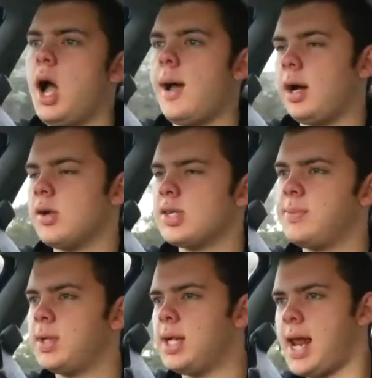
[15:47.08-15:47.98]
I might also
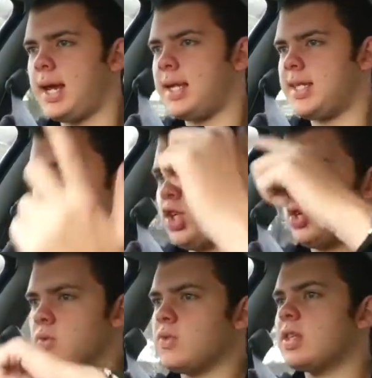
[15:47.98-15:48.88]
put an
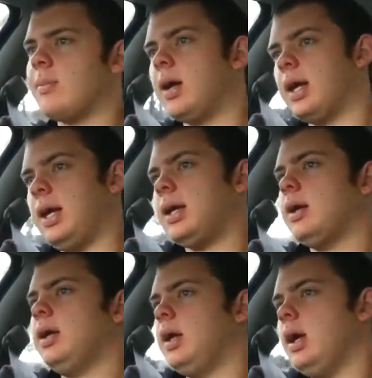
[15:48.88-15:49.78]
annotation somewhere here
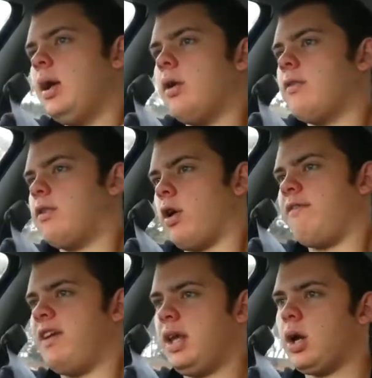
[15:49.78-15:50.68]
for a
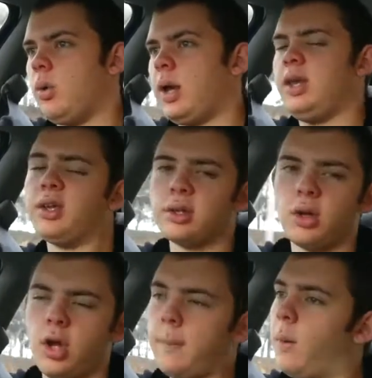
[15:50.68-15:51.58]
video where you
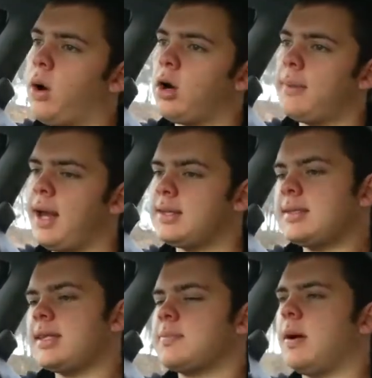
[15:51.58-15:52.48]
can learn more about
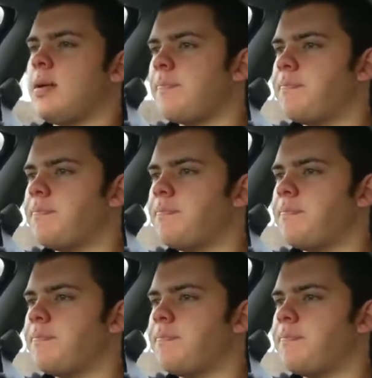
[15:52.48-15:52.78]
Cispa.